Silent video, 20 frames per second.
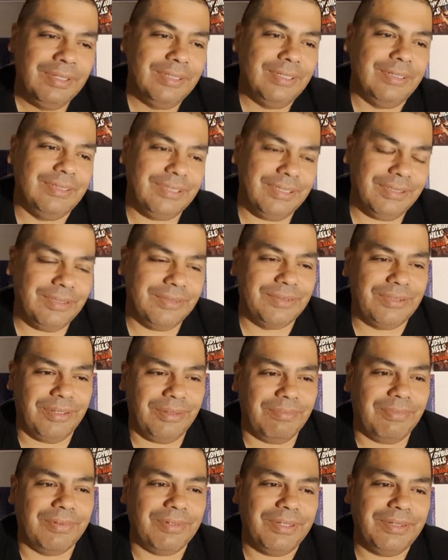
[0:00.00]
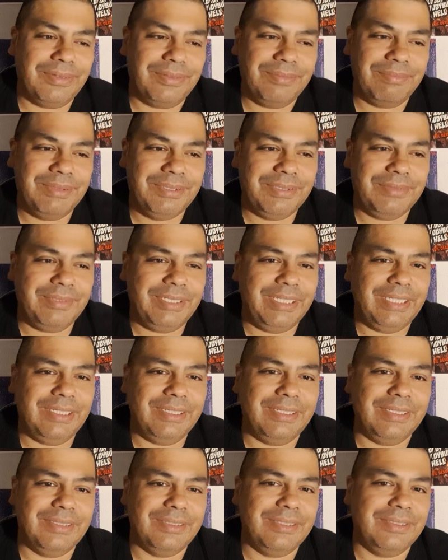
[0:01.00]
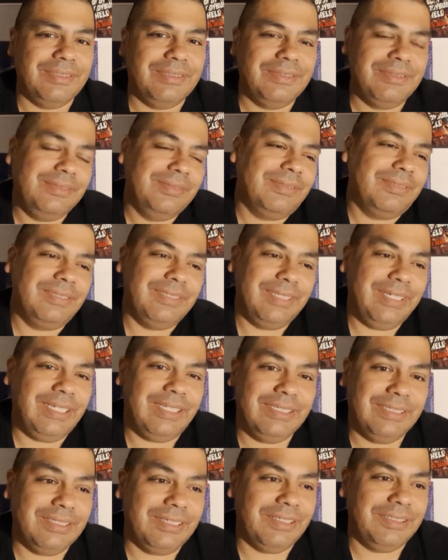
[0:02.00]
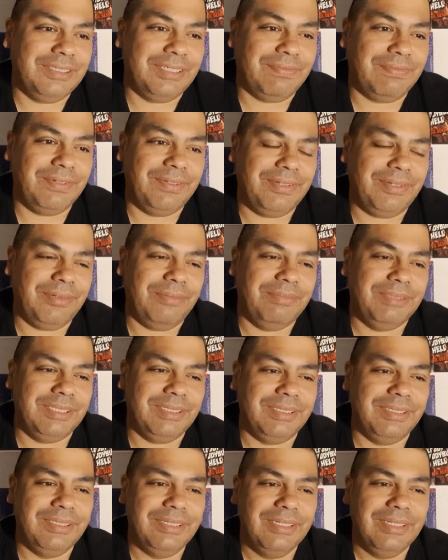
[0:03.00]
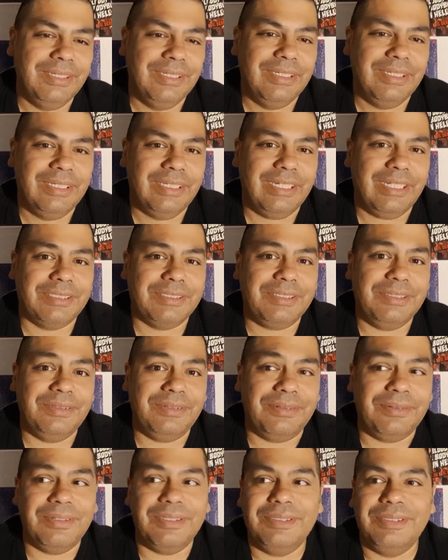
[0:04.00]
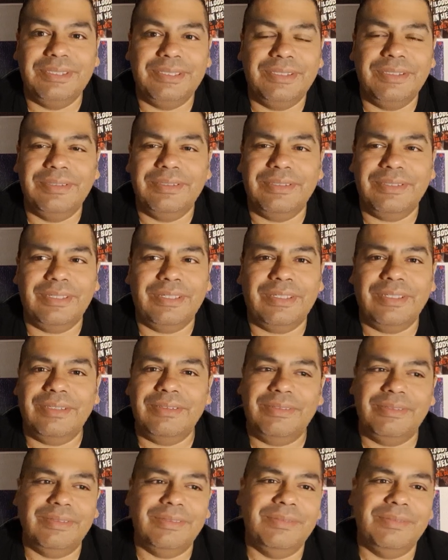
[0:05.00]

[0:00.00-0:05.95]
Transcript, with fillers: There's inner turmoil in between. And again, it's got Jeffrey Combs and Ashley Lawrence, and uh,